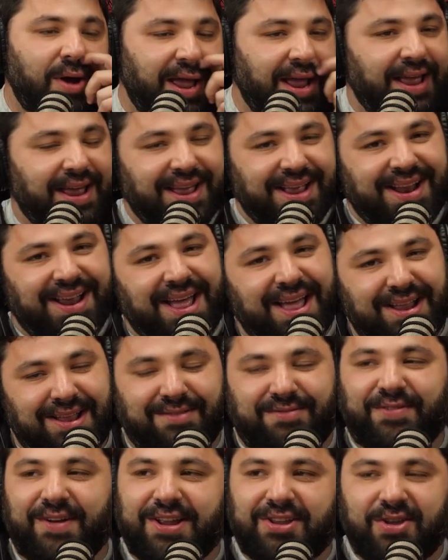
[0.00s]

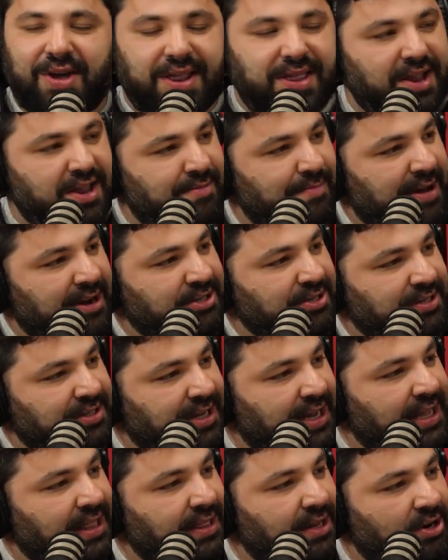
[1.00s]
It's funny, too. I said special.
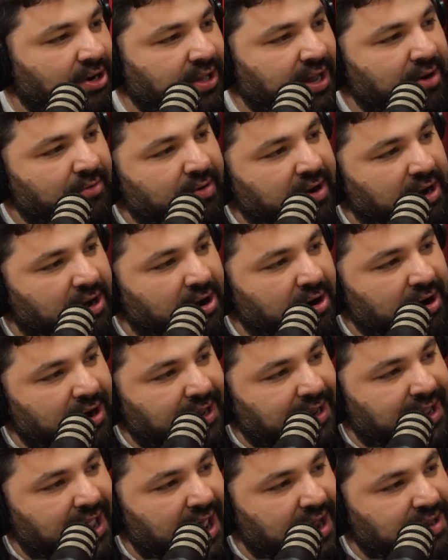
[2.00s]
It's like literally a
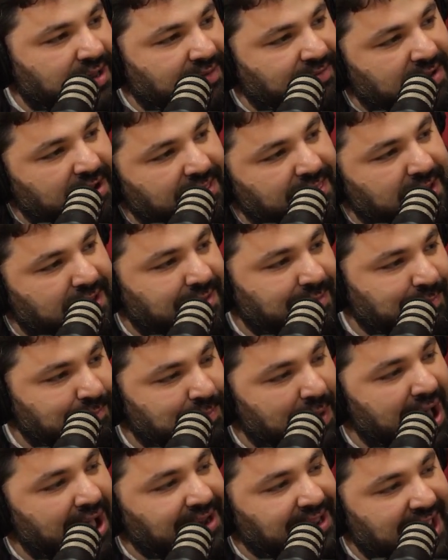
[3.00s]
reoccurring guest. I've done this
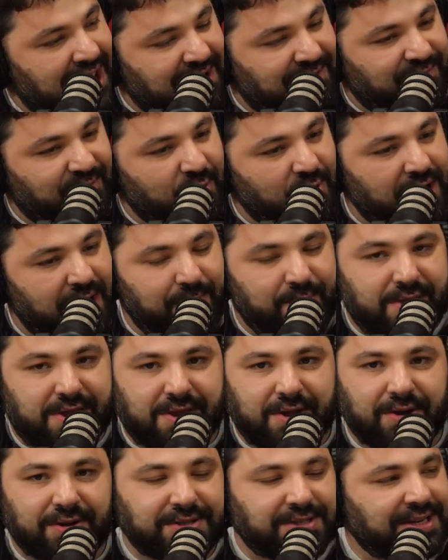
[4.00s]
podcast 4
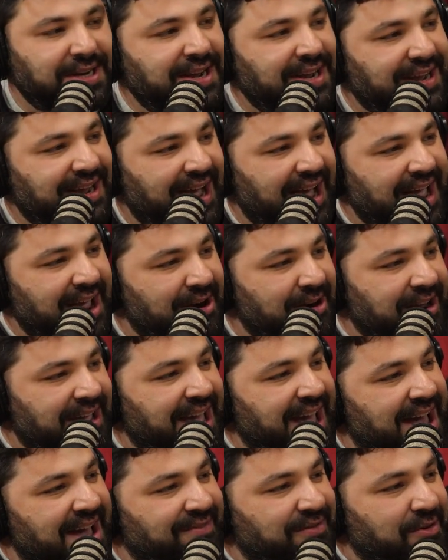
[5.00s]
episodes. I
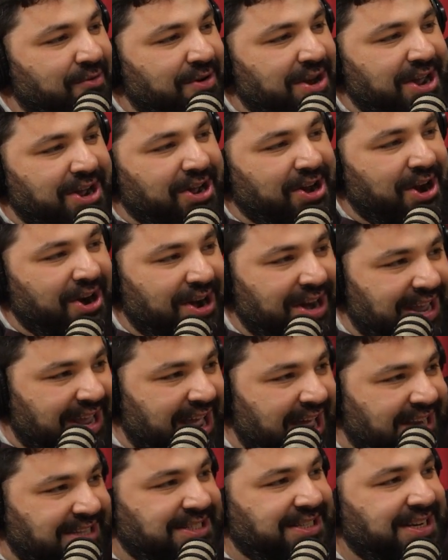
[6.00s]
already have a reoccurring
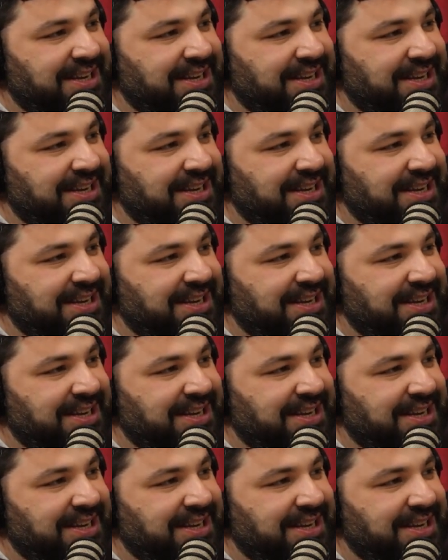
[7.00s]
guest.